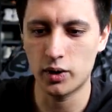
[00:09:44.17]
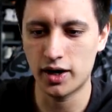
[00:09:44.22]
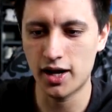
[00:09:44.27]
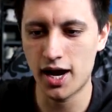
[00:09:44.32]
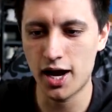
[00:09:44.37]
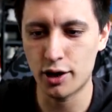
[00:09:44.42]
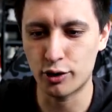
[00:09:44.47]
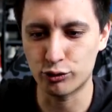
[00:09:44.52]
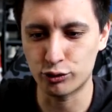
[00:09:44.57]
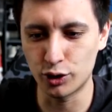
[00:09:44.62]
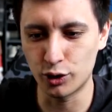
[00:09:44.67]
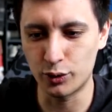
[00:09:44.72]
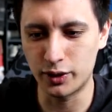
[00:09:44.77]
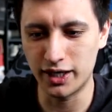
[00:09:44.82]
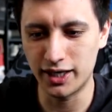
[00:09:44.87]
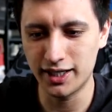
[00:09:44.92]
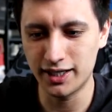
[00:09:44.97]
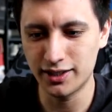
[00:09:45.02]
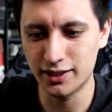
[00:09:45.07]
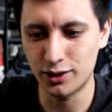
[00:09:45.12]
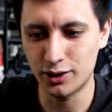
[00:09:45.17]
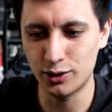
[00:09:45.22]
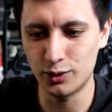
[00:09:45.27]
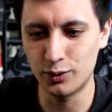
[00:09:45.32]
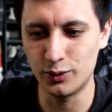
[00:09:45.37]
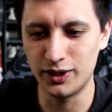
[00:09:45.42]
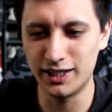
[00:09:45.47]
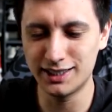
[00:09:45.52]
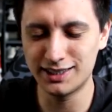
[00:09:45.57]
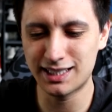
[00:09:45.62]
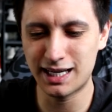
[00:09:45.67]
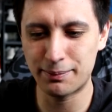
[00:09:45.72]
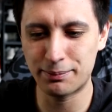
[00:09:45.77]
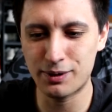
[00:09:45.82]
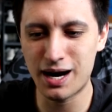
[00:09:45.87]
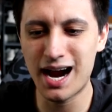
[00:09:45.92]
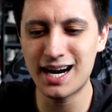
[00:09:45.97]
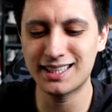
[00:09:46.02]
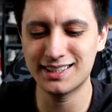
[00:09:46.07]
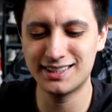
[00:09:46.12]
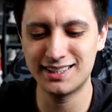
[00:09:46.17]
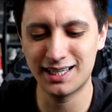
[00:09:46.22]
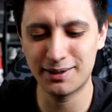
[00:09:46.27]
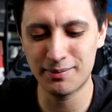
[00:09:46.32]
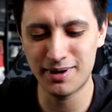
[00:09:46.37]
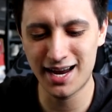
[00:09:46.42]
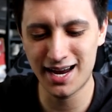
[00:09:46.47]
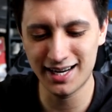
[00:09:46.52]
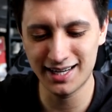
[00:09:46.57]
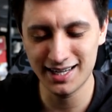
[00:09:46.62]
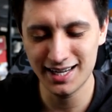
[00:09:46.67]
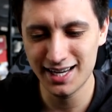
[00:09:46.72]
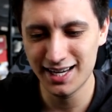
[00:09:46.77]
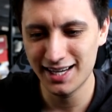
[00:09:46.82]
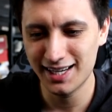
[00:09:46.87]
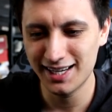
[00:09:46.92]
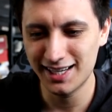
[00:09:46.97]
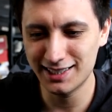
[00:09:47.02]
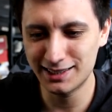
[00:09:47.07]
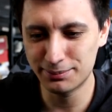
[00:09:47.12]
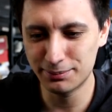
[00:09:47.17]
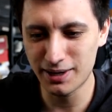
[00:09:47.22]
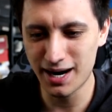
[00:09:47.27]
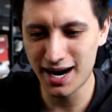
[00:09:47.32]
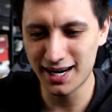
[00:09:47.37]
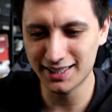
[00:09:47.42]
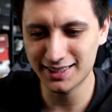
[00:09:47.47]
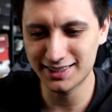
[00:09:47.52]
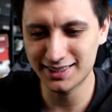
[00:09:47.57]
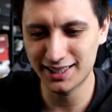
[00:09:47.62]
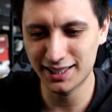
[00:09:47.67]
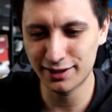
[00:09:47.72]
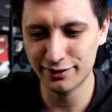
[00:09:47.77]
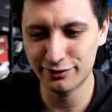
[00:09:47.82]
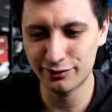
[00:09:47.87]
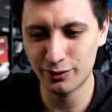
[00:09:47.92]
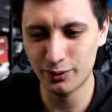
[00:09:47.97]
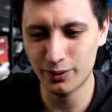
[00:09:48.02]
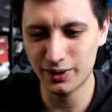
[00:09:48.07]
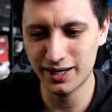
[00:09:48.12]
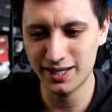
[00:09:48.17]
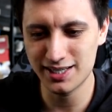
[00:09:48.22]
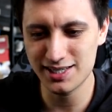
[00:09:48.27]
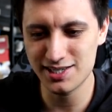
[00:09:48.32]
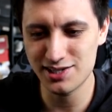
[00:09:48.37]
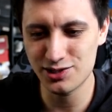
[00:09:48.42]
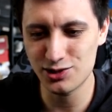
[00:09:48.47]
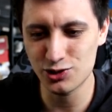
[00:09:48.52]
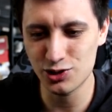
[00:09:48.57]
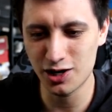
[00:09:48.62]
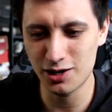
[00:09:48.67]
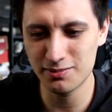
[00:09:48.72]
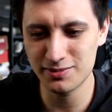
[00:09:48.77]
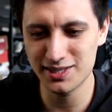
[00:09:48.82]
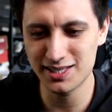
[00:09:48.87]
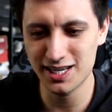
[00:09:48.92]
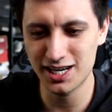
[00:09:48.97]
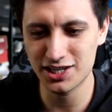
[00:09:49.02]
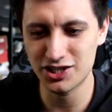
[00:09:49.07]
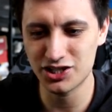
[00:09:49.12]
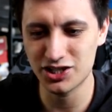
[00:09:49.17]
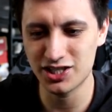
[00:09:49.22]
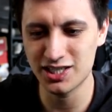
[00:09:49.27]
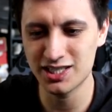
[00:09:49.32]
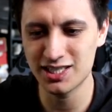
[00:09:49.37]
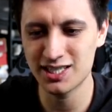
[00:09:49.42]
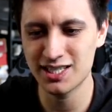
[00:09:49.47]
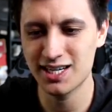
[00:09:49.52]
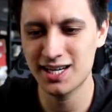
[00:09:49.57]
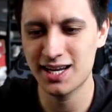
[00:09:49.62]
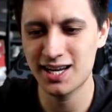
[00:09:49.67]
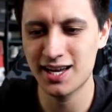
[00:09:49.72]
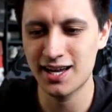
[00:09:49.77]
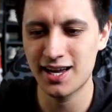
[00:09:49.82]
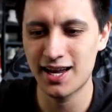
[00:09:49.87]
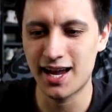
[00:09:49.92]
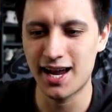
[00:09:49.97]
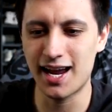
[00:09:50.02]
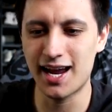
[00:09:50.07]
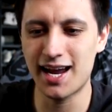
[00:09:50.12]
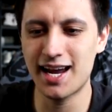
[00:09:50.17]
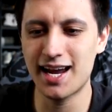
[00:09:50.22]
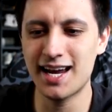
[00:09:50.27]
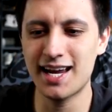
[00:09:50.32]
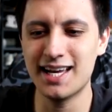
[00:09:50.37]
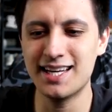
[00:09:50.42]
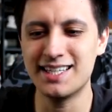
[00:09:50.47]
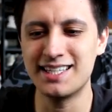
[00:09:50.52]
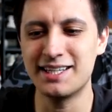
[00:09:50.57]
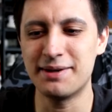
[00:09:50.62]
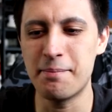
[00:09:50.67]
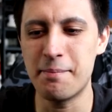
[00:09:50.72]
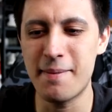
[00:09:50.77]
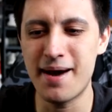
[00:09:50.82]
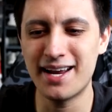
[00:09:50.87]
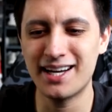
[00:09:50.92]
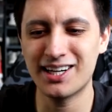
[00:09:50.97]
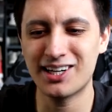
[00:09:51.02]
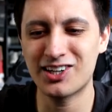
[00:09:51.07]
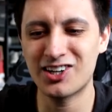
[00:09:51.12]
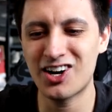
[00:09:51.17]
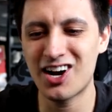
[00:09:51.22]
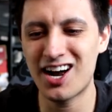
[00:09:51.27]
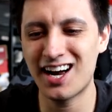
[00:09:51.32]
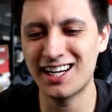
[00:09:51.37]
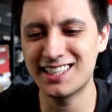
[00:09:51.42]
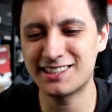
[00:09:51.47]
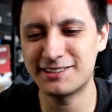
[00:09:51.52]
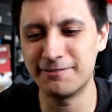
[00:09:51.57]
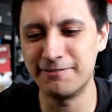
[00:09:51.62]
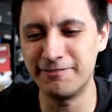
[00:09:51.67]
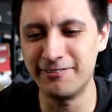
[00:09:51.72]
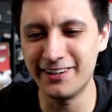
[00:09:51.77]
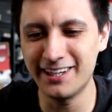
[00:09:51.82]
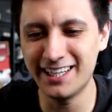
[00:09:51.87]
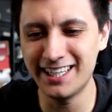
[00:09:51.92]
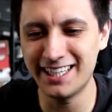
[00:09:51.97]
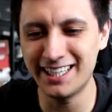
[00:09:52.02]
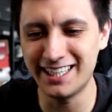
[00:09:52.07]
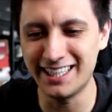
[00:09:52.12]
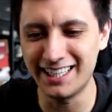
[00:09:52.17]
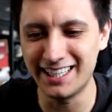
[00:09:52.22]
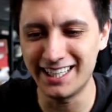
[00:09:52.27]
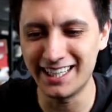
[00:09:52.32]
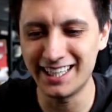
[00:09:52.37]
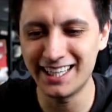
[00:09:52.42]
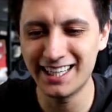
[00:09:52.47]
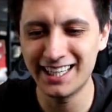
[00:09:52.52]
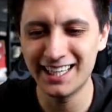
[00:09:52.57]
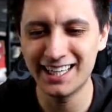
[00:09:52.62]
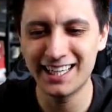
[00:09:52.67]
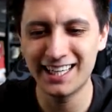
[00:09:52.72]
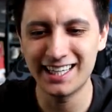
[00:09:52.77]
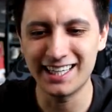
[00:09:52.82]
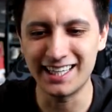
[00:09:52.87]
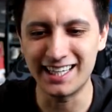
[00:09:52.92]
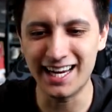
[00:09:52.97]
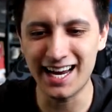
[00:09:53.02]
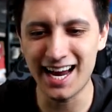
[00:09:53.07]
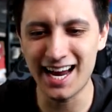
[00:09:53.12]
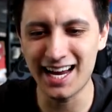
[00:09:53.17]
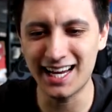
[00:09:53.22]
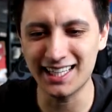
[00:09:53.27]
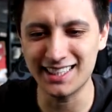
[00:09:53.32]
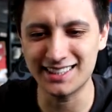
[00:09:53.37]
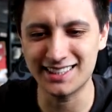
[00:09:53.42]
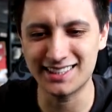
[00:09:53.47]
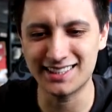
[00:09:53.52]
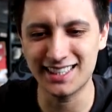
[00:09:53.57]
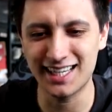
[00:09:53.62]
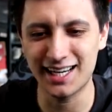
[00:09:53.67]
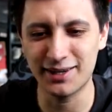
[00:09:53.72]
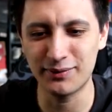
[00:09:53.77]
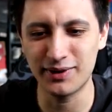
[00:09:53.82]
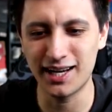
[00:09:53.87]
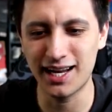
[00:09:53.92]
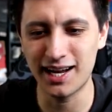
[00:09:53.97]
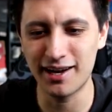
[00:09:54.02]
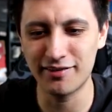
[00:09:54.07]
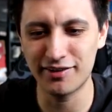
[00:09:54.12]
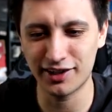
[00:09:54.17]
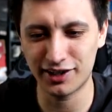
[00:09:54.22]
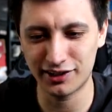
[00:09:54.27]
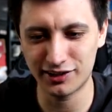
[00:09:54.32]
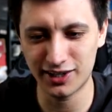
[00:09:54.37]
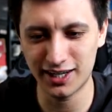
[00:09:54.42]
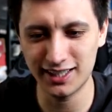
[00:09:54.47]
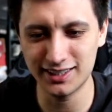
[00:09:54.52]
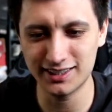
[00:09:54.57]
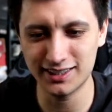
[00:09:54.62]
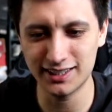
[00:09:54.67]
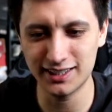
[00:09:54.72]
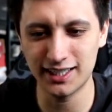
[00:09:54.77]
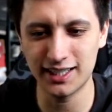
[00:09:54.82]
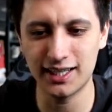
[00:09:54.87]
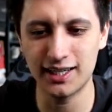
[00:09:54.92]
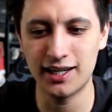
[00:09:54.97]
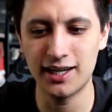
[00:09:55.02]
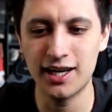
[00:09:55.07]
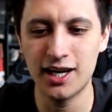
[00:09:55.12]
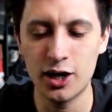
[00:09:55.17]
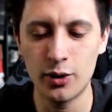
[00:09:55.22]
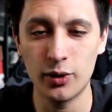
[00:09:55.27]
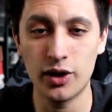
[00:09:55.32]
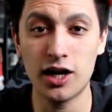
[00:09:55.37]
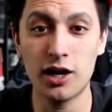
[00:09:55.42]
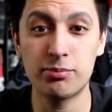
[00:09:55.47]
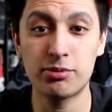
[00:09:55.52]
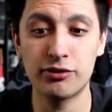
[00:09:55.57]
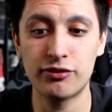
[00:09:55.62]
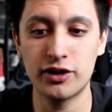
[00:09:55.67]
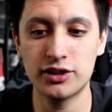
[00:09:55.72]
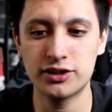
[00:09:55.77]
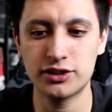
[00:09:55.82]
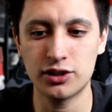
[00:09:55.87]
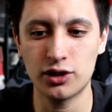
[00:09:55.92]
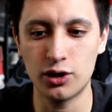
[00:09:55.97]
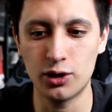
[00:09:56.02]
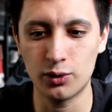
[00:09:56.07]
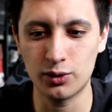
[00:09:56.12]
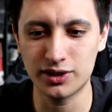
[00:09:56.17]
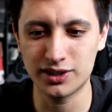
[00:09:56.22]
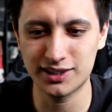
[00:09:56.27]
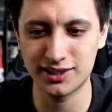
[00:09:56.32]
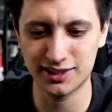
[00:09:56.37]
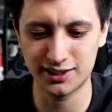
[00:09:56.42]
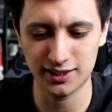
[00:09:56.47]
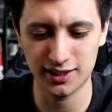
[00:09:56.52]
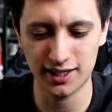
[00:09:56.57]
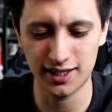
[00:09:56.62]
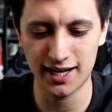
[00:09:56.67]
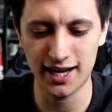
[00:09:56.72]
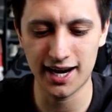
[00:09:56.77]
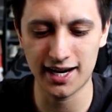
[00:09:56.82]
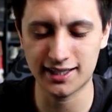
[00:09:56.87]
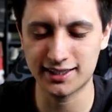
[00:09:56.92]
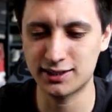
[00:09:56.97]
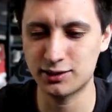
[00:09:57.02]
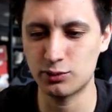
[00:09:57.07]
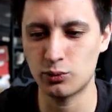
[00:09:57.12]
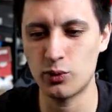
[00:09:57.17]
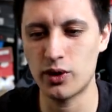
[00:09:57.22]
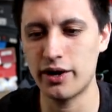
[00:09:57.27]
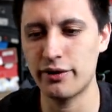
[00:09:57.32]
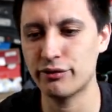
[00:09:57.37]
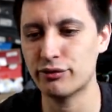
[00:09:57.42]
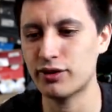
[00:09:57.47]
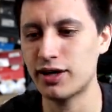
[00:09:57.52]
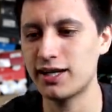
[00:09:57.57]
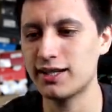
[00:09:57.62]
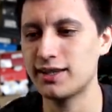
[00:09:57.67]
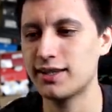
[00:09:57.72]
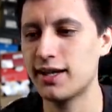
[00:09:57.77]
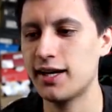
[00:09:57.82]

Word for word: We got Grookey. Oh, he's like practicing, man. He's practicing for his drum session. And a Metagross V. Yes. And we have the crazy, uh, we got Professor Oak's uh, ex-wife right